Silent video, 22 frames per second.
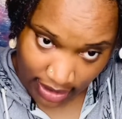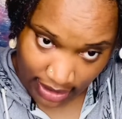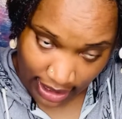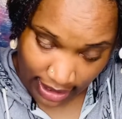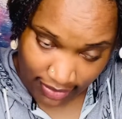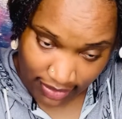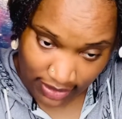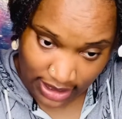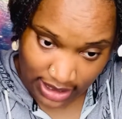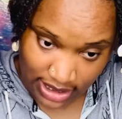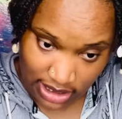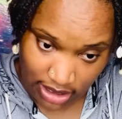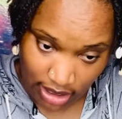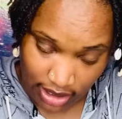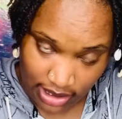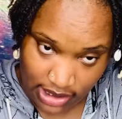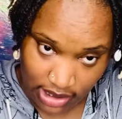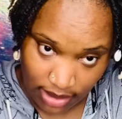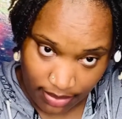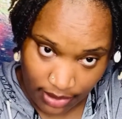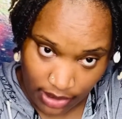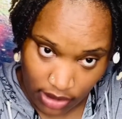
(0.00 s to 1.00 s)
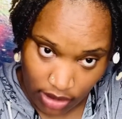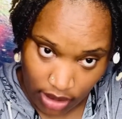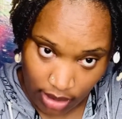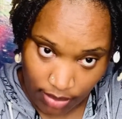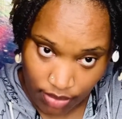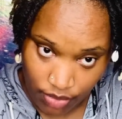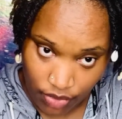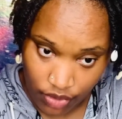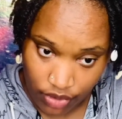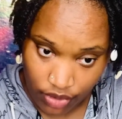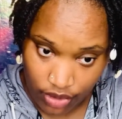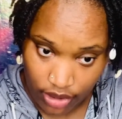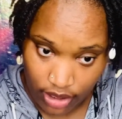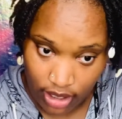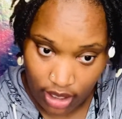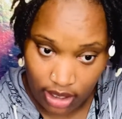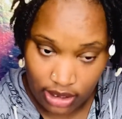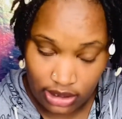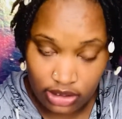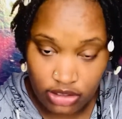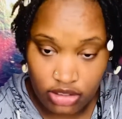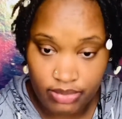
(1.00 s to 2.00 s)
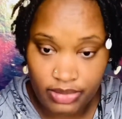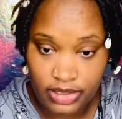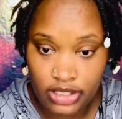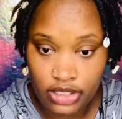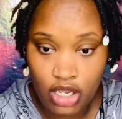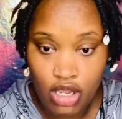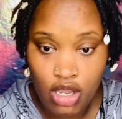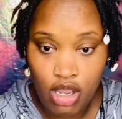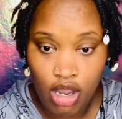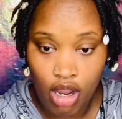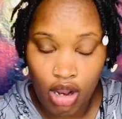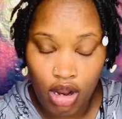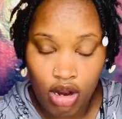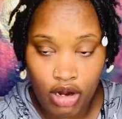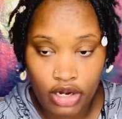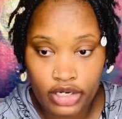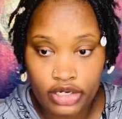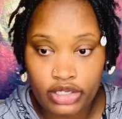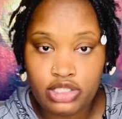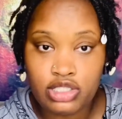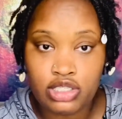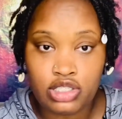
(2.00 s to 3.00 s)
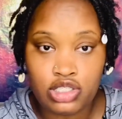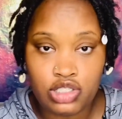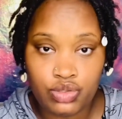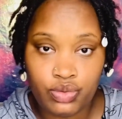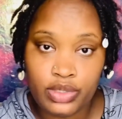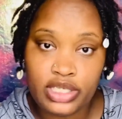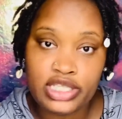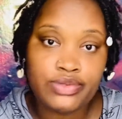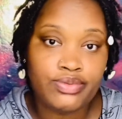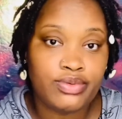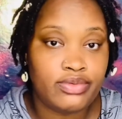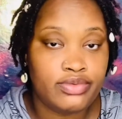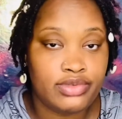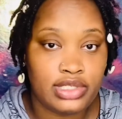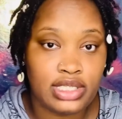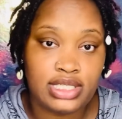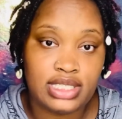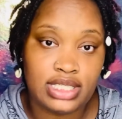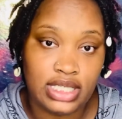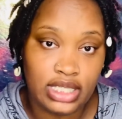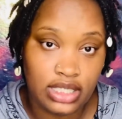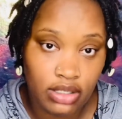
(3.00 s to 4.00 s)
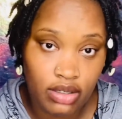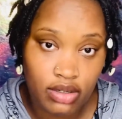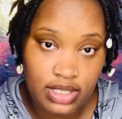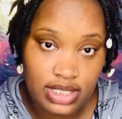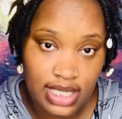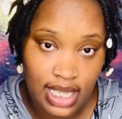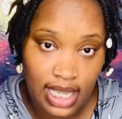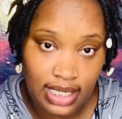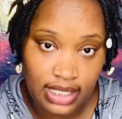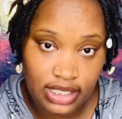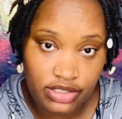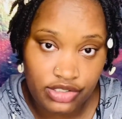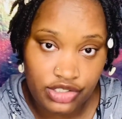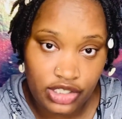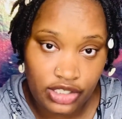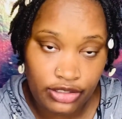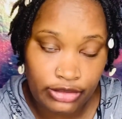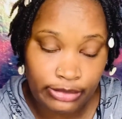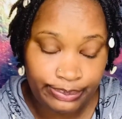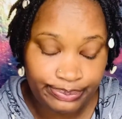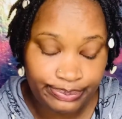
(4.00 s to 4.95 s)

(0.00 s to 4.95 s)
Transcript: Like these locks up here are a little bit harder to twist with just Eco Styling Gel.